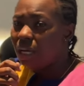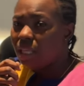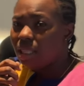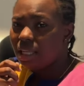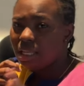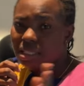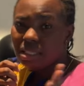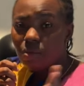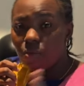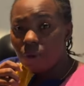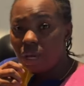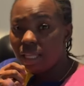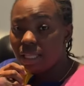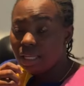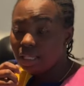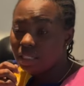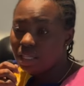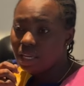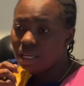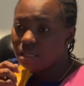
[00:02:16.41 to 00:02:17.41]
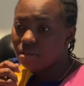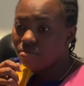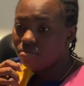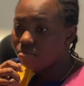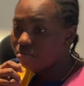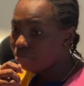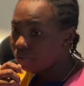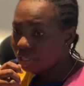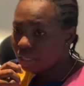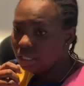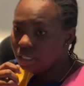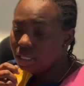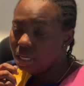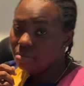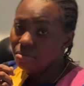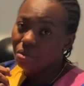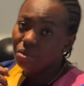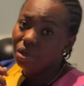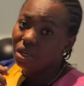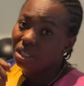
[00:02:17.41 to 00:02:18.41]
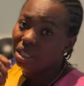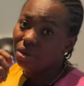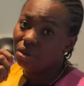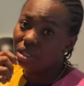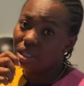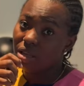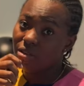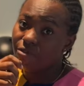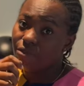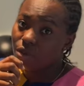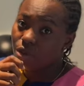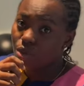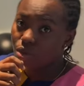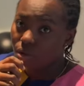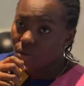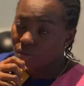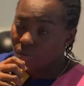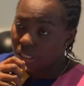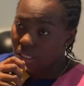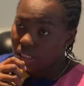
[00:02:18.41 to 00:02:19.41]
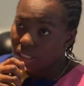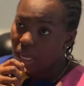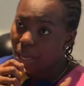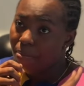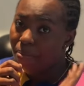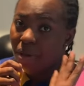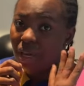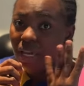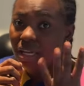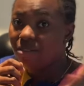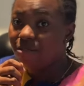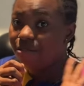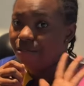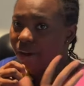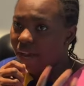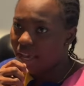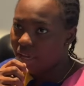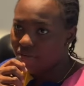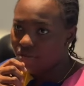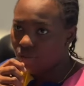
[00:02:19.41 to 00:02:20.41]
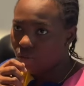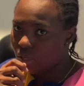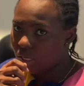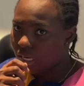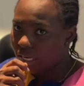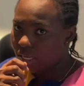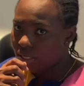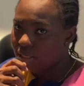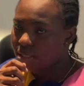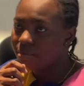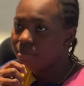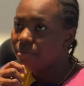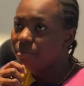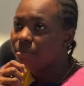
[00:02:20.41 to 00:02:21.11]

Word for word: There's a way they should break it down, but because I was staying for twelve days, I paid five dollars